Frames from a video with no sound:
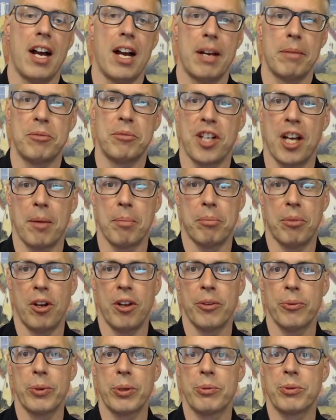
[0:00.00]
I'm John
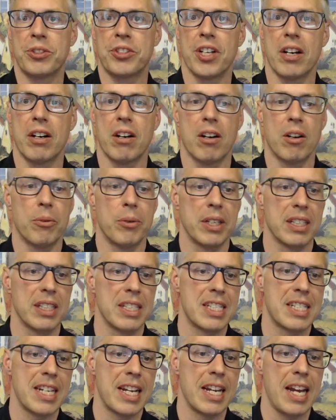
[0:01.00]
Baldwin with John Hart Real
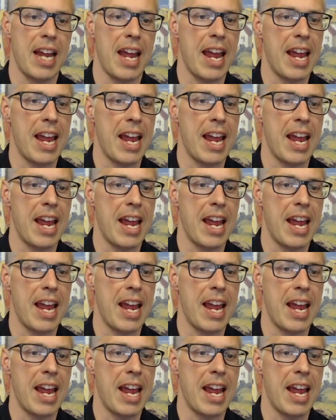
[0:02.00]
Estate,